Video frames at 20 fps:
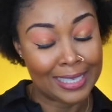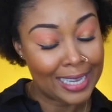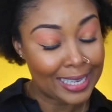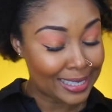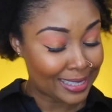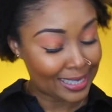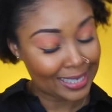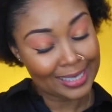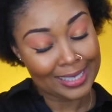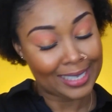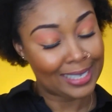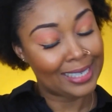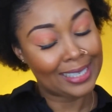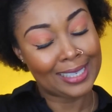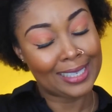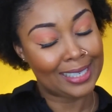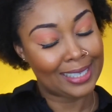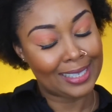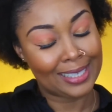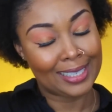
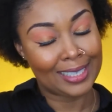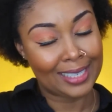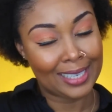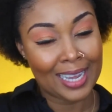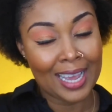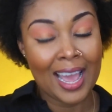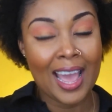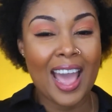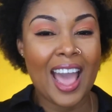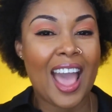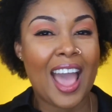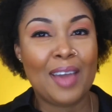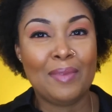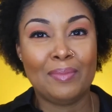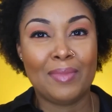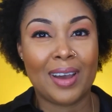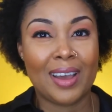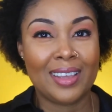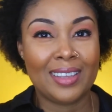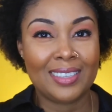Yippee!
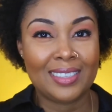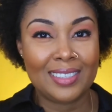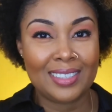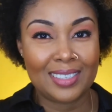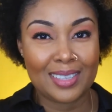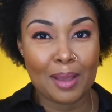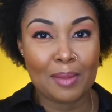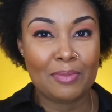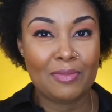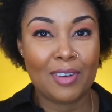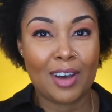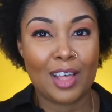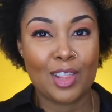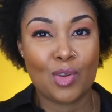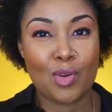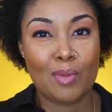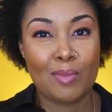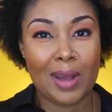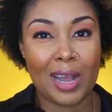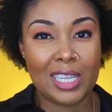And my
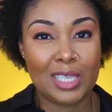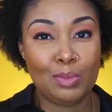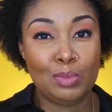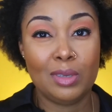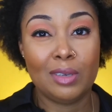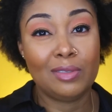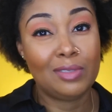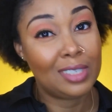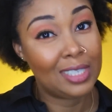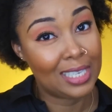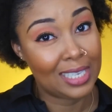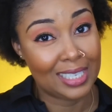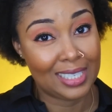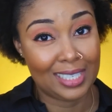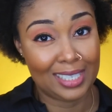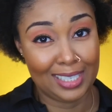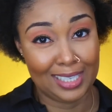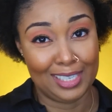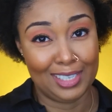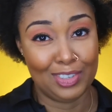stepfather reminds me of
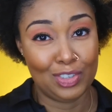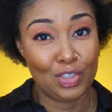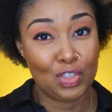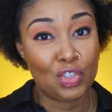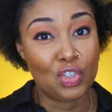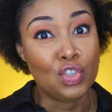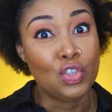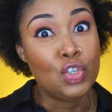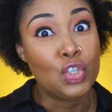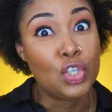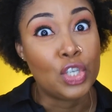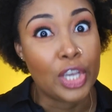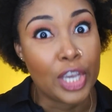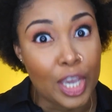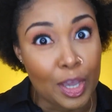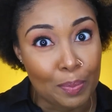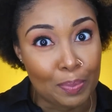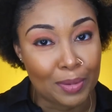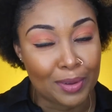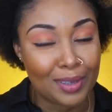TC.
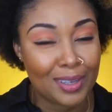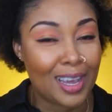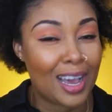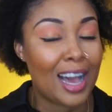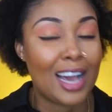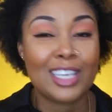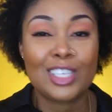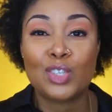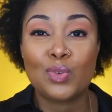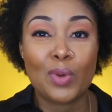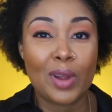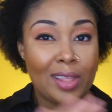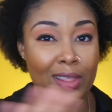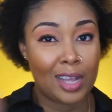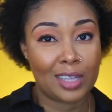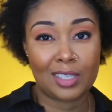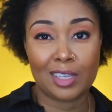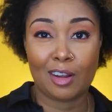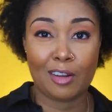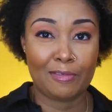Cheap. I swear
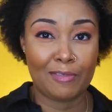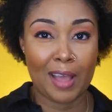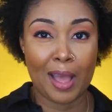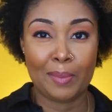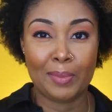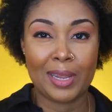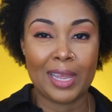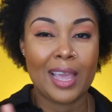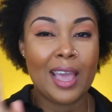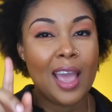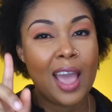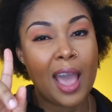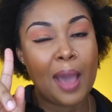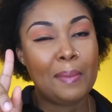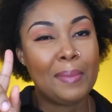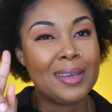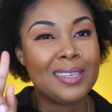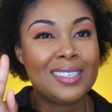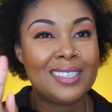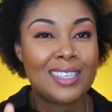that's our family.
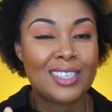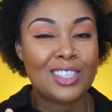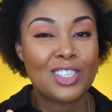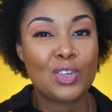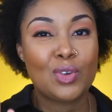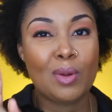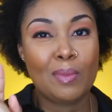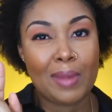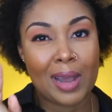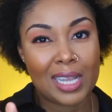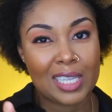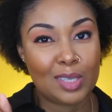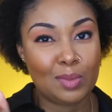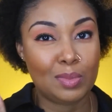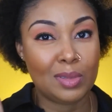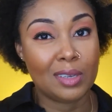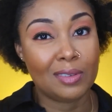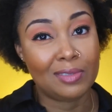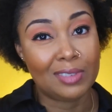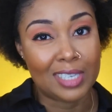And my sister reminds
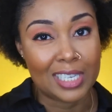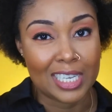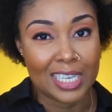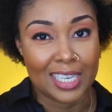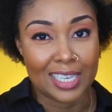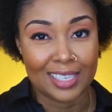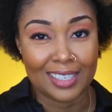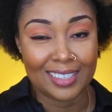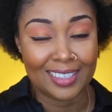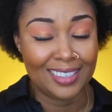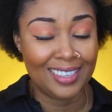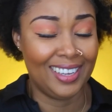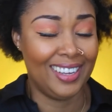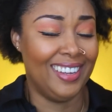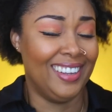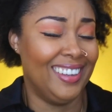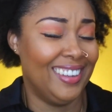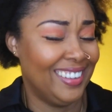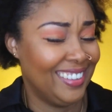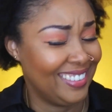me of D.
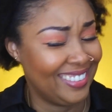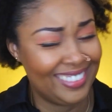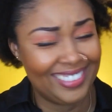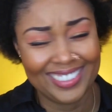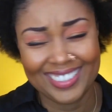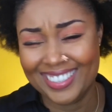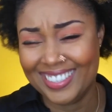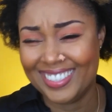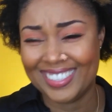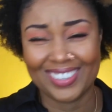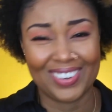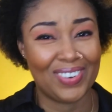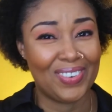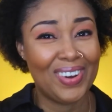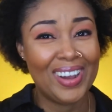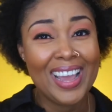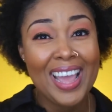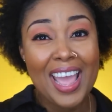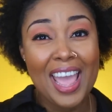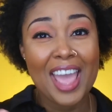
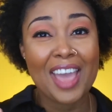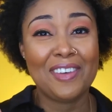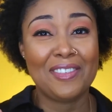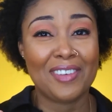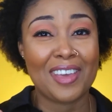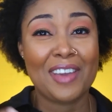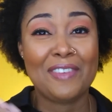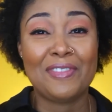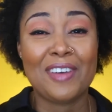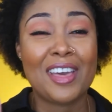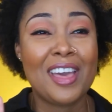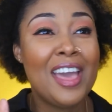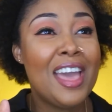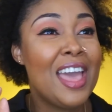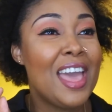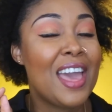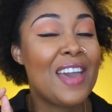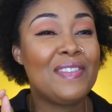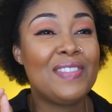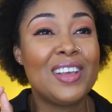So if
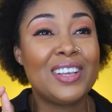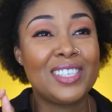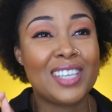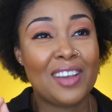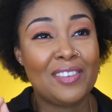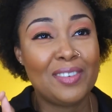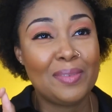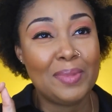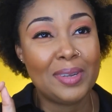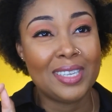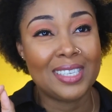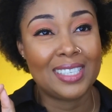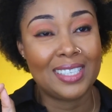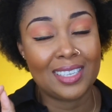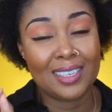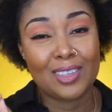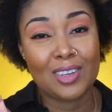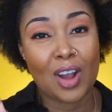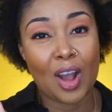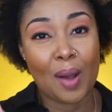there's ever been a
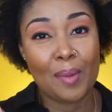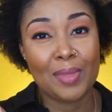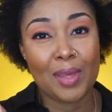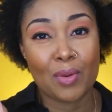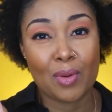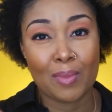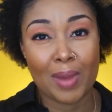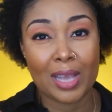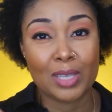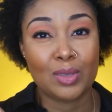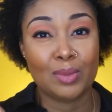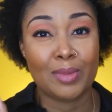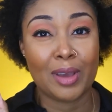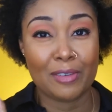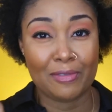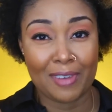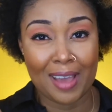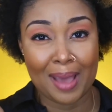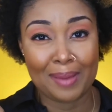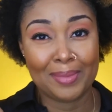sitcom that reminds me of
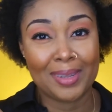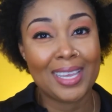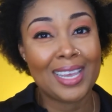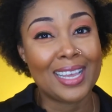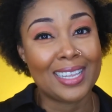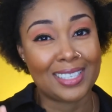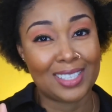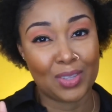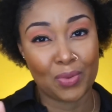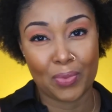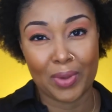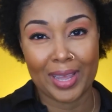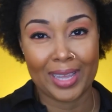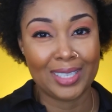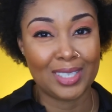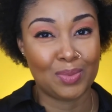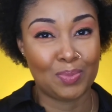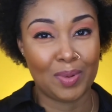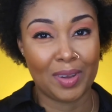my family, it's the Wayans